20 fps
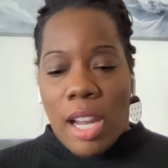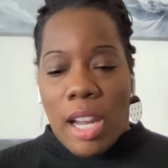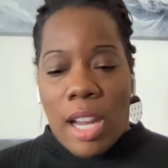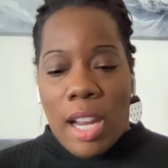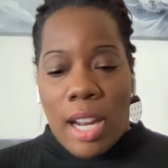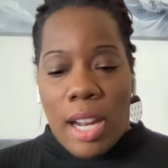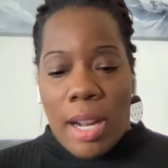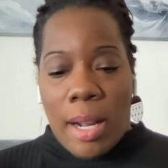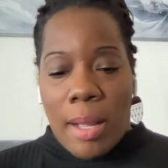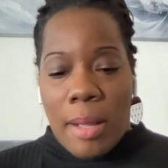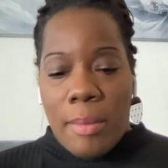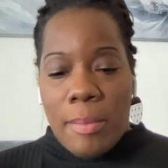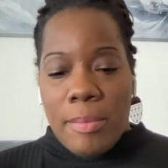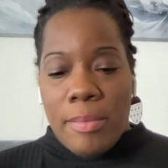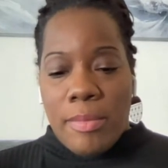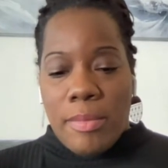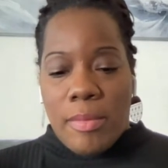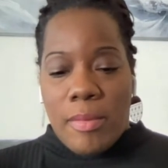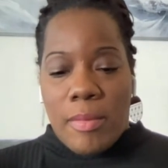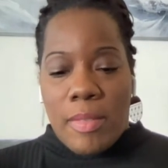
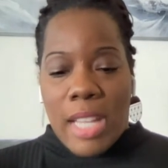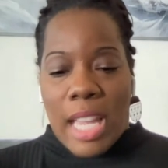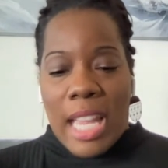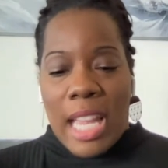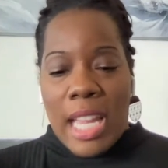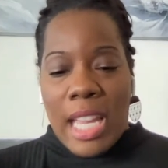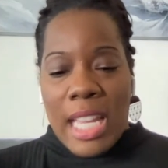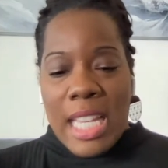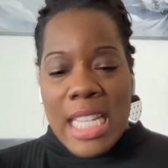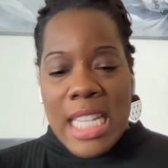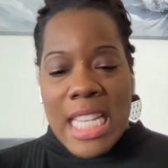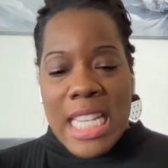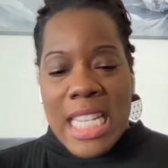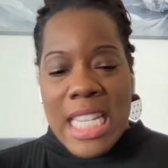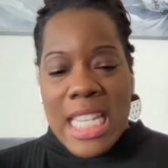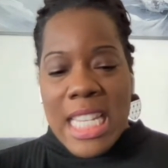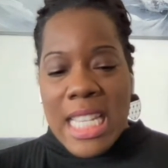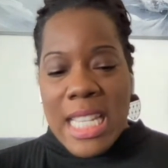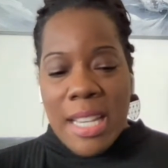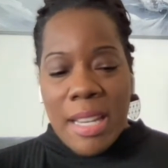
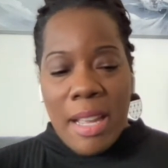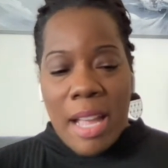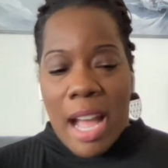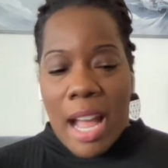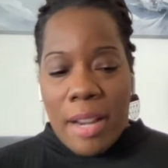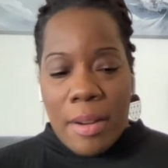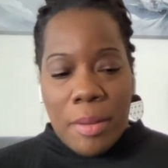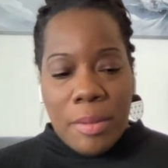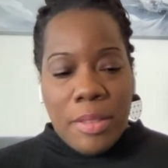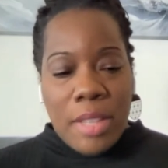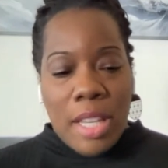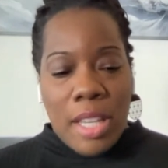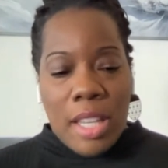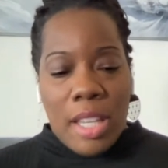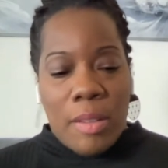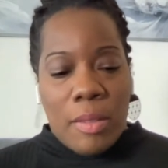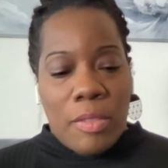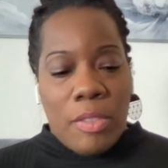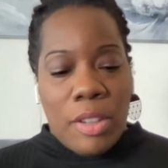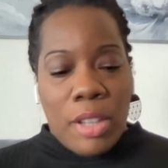And I don't
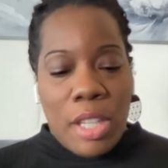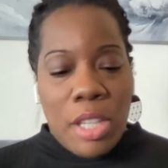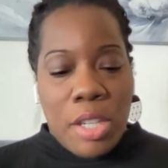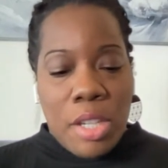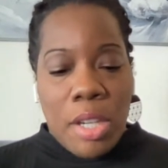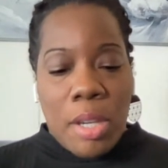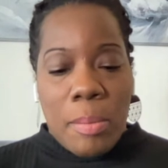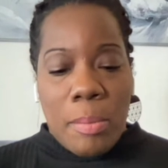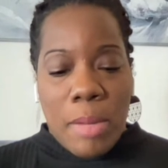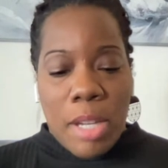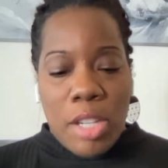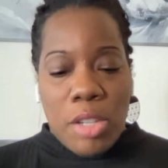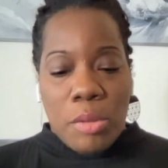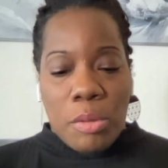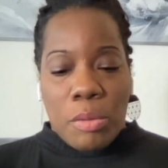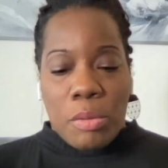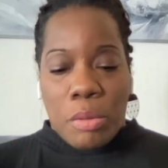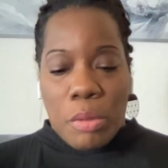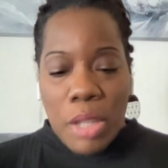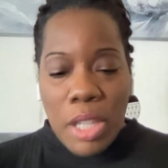think it really took much
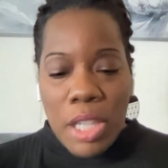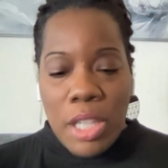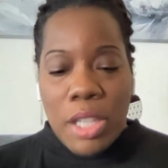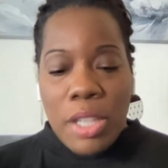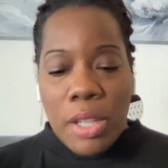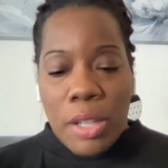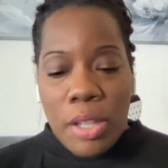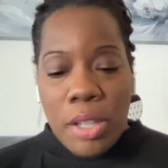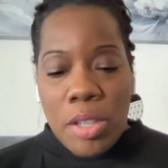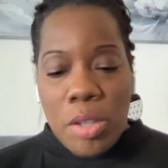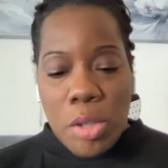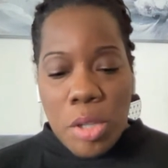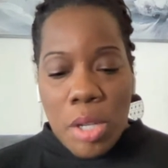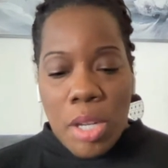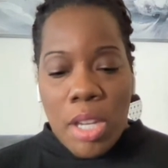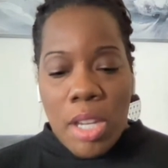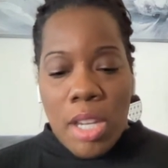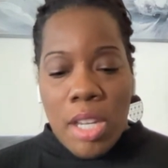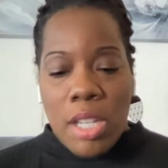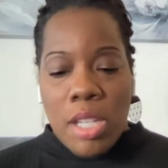research,
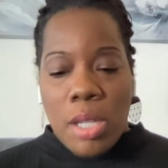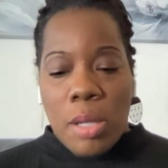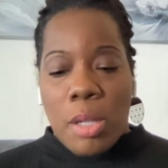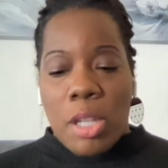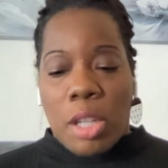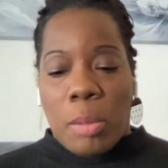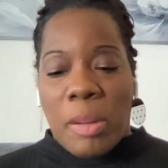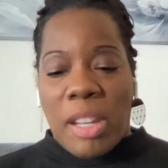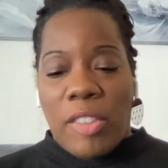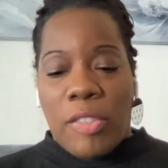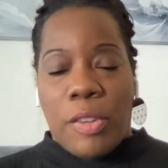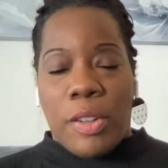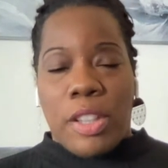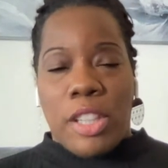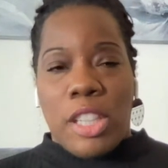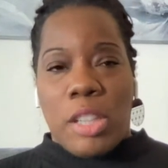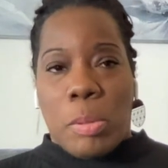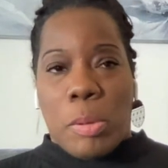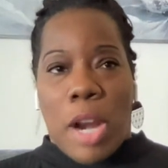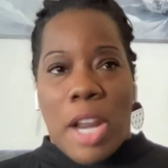so to speak, for
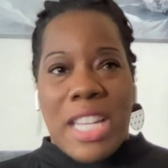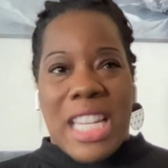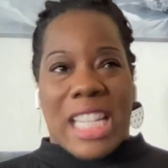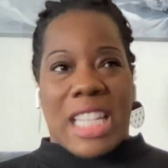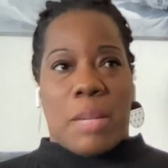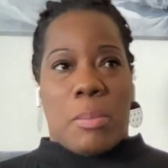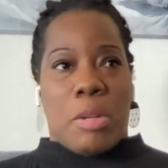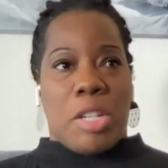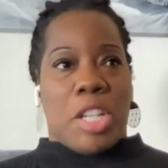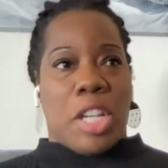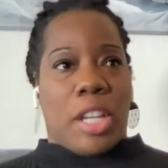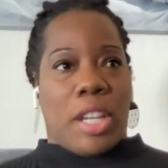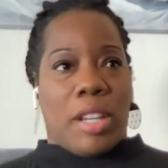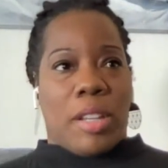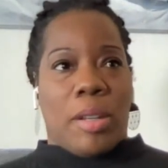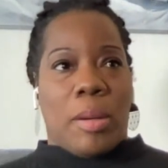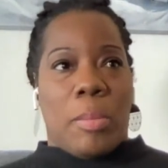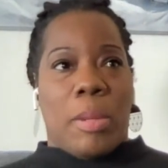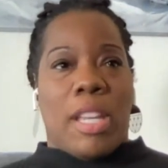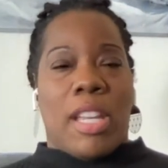this project in
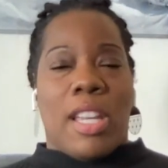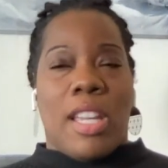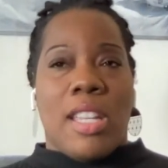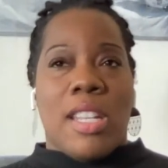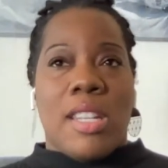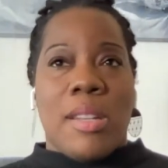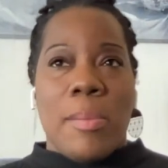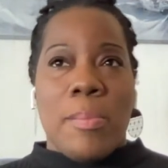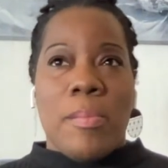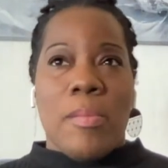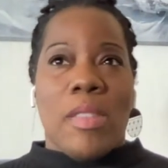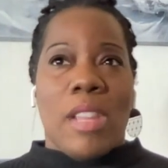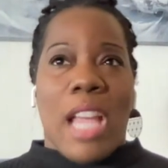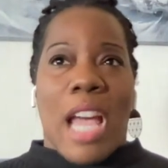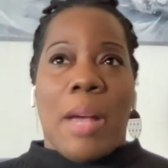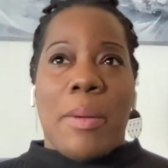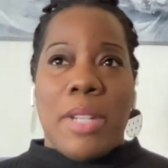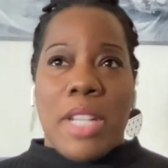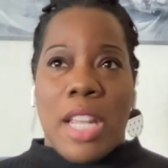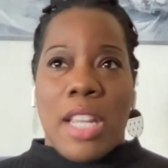particular, because
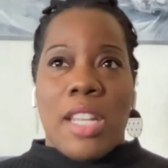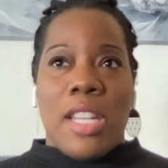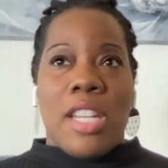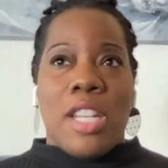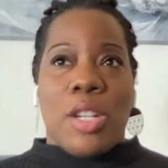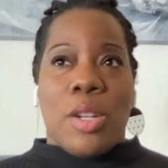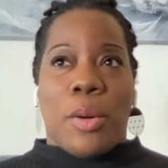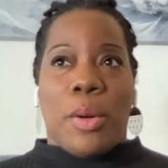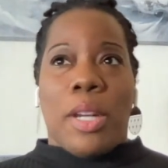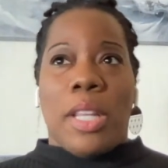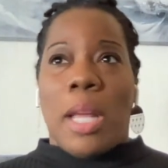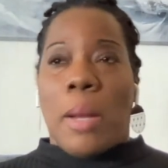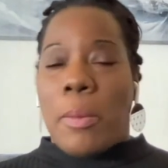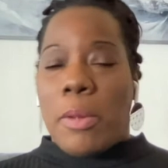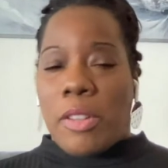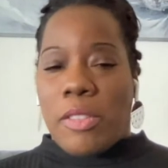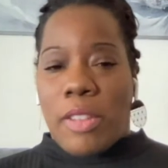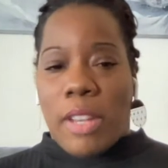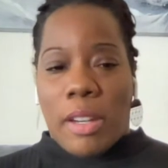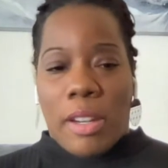I was telling a story that
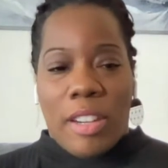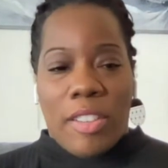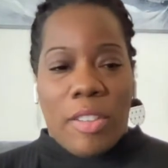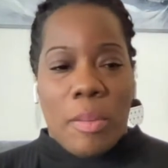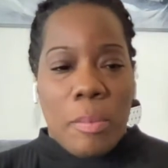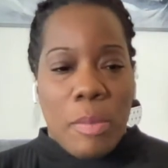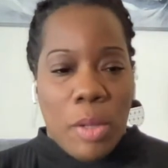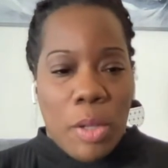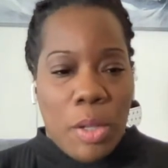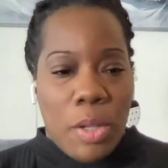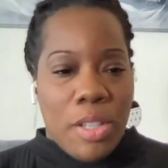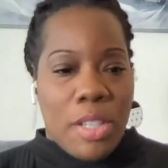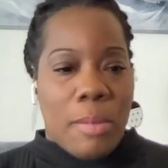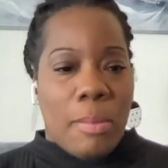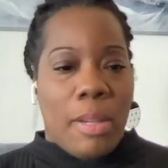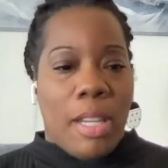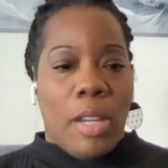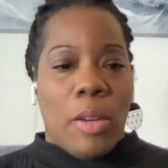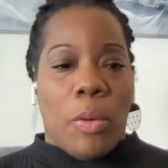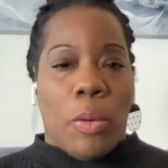was very familiar to
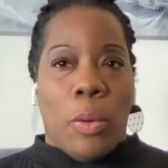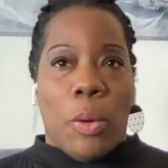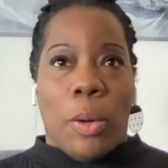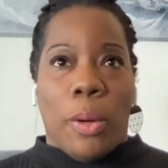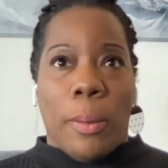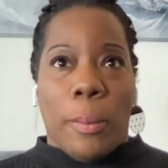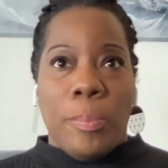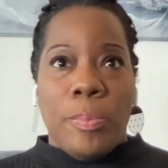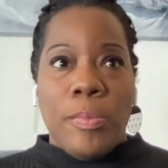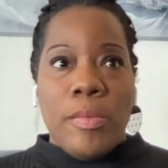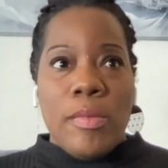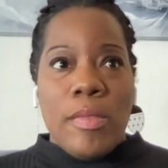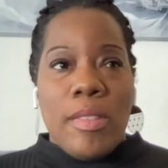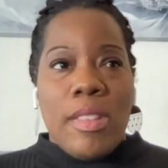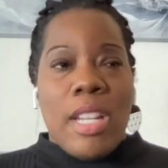me, or